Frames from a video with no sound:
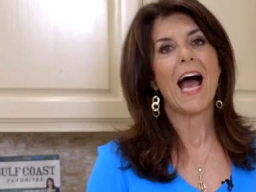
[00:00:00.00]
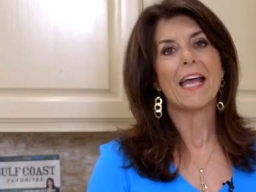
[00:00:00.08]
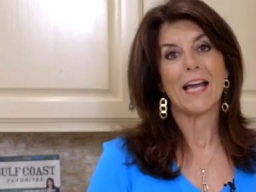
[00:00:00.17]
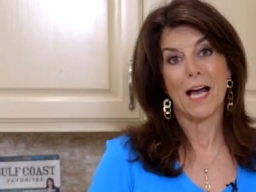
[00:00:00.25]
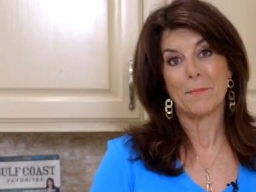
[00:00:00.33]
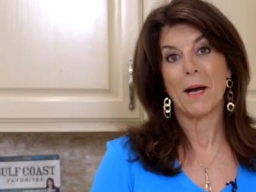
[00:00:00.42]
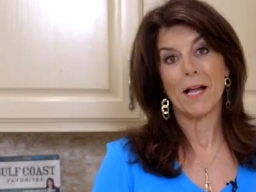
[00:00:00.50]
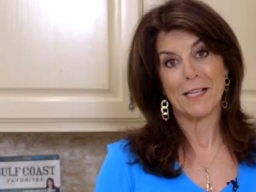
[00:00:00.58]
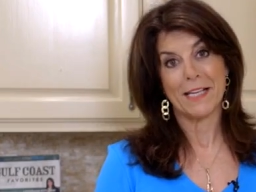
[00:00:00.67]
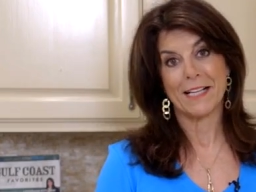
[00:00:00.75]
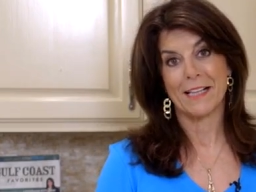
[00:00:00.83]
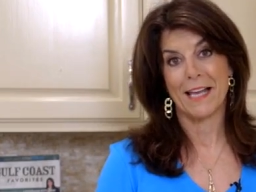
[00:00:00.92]
Hi, I'm
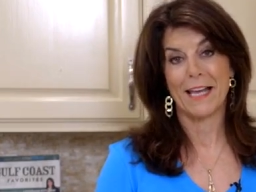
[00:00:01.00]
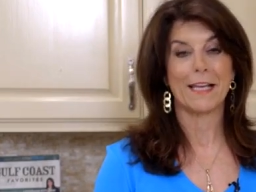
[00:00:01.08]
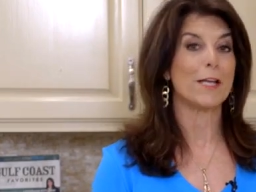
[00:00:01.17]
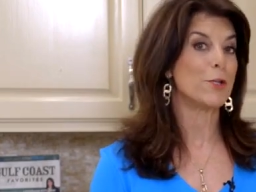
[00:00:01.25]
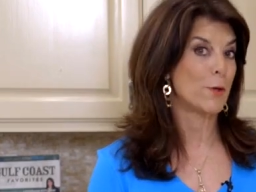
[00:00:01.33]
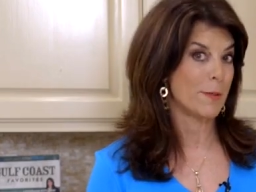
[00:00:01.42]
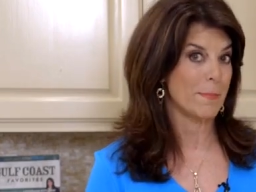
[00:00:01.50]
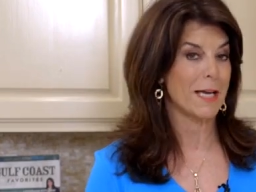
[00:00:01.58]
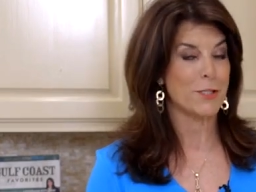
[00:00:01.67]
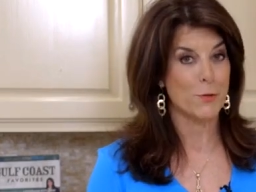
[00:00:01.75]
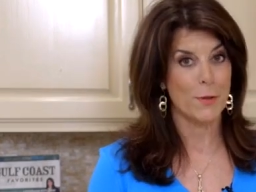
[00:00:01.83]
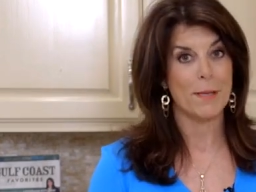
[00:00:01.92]
Holly Clegg, and you're in
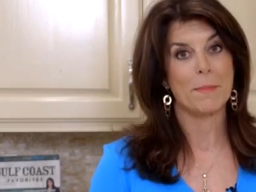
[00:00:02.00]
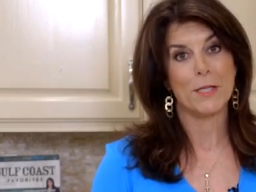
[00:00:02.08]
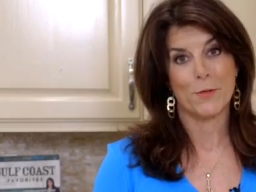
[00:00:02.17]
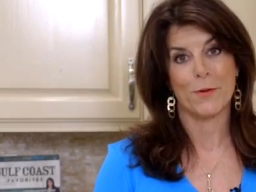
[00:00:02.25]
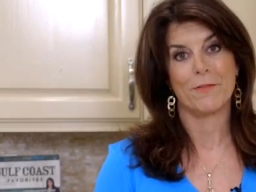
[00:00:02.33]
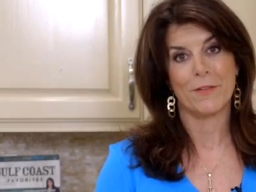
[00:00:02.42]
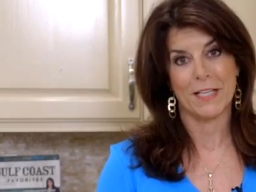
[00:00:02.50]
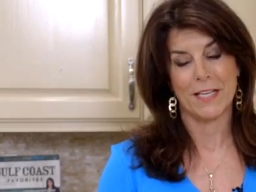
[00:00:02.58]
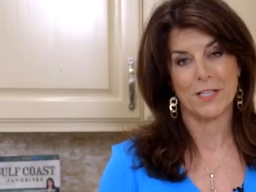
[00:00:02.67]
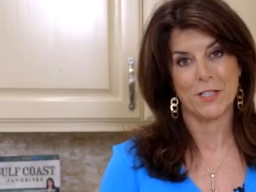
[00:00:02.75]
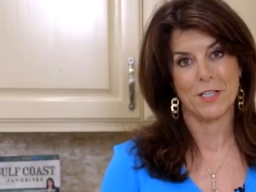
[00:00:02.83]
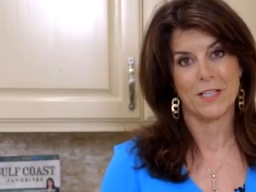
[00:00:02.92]
my trim and terrific
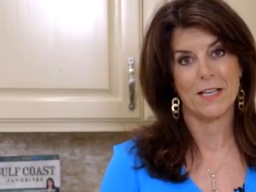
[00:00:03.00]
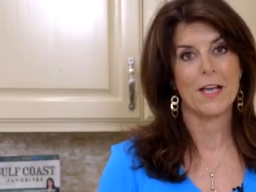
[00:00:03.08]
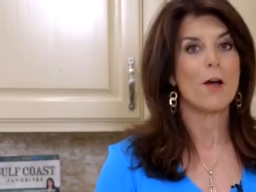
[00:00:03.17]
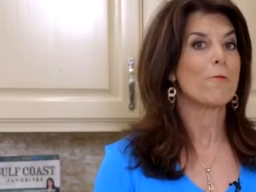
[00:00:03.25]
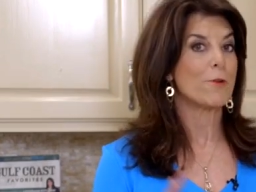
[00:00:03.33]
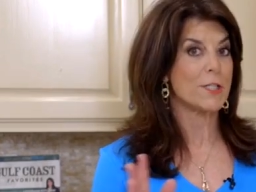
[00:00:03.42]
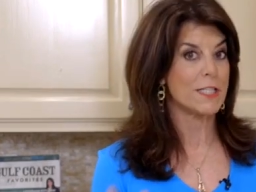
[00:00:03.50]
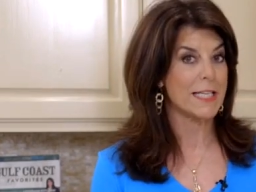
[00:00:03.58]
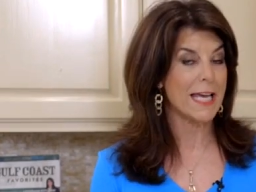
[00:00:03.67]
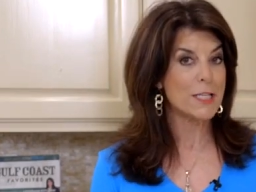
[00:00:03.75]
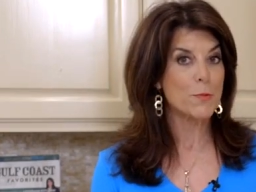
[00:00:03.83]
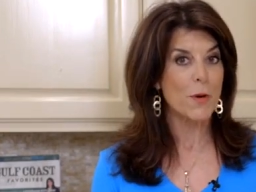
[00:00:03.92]
kitchen. For
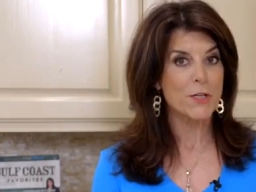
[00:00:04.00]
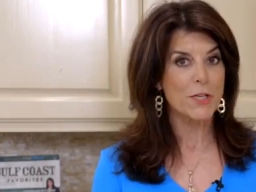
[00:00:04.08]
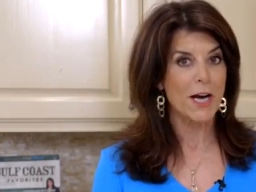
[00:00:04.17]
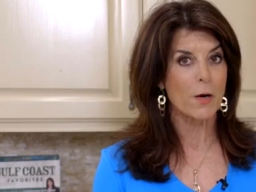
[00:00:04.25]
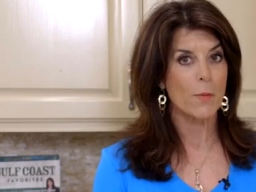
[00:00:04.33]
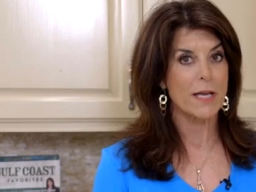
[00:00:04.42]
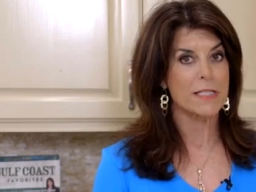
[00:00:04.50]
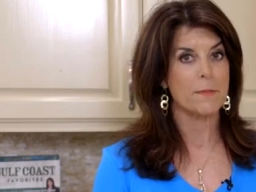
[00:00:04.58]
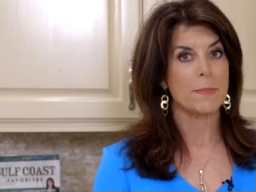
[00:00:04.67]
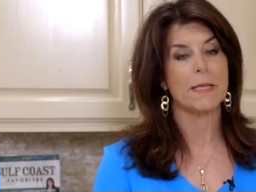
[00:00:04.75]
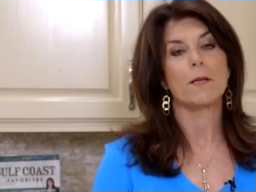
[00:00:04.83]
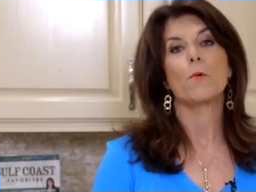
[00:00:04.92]
today's rush hour
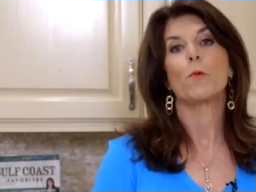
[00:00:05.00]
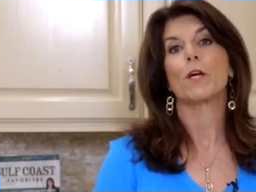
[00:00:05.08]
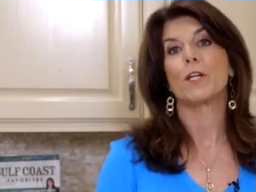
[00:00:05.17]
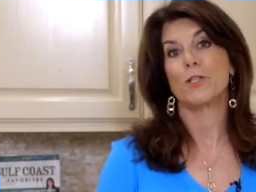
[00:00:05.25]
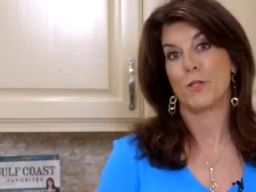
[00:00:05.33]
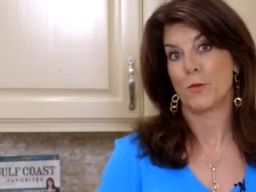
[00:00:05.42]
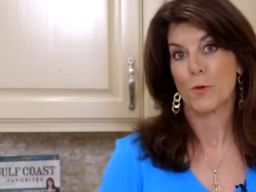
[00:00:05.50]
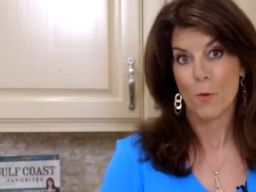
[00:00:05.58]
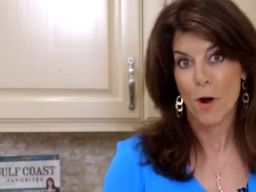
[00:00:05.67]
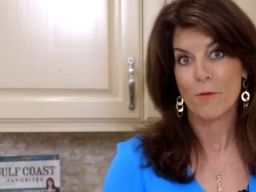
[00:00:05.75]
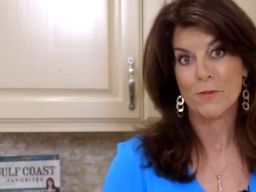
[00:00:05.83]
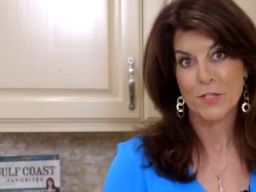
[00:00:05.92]
recipe, we're going to do
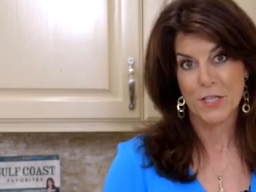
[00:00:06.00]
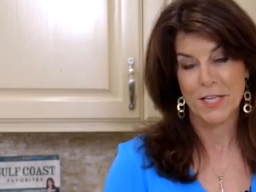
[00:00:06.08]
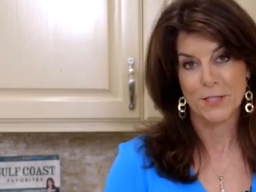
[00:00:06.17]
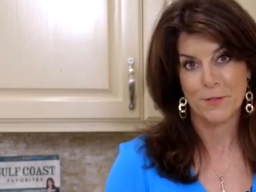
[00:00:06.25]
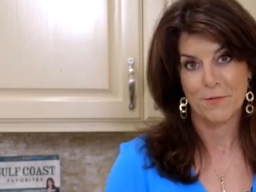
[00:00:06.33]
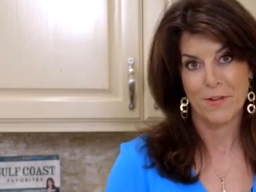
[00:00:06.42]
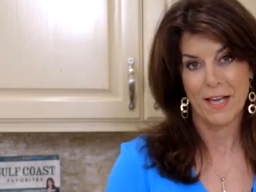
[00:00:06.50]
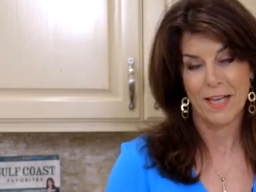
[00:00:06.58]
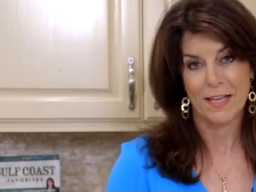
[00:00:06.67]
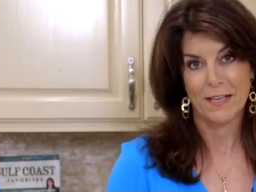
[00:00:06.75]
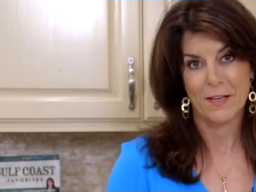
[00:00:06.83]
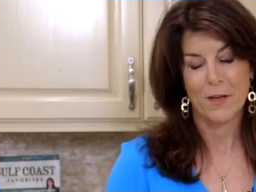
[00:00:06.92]
crawfish
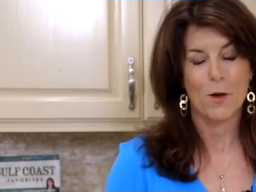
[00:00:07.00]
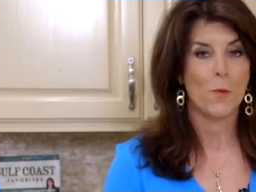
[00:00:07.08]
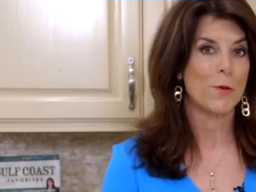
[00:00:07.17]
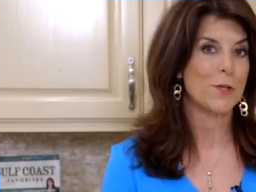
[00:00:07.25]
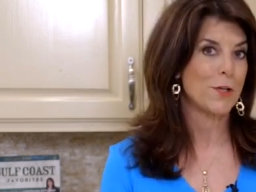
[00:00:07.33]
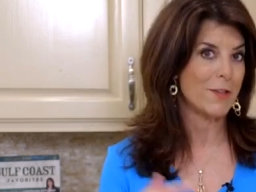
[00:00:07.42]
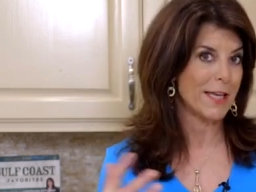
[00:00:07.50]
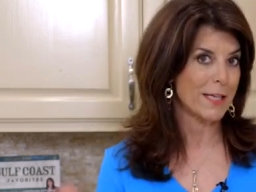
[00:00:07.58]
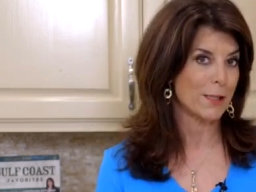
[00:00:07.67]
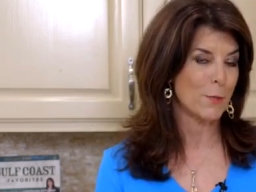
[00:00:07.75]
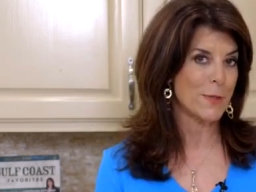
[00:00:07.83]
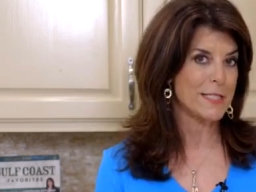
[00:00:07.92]
etouffee. When you think
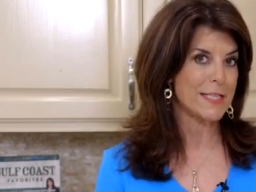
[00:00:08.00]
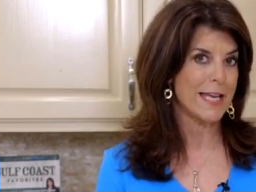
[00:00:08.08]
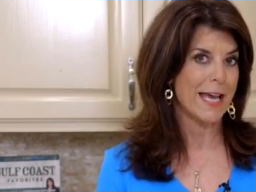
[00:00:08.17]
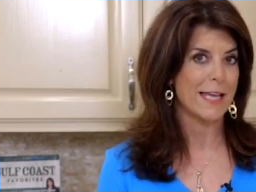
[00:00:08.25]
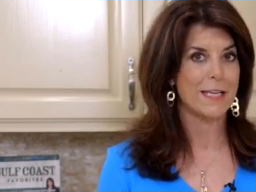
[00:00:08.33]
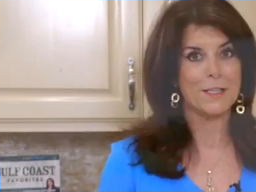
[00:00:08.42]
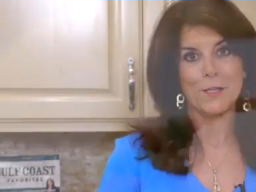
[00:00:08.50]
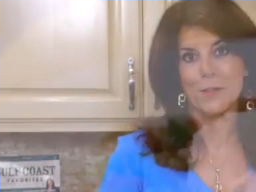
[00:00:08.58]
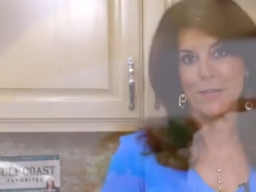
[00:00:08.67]
of Louisiana, you